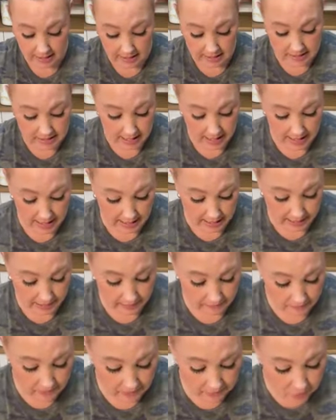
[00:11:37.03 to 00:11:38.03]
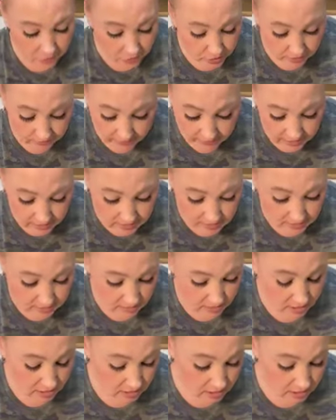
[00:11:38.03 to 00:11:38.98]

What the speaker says: and I've never heard of it.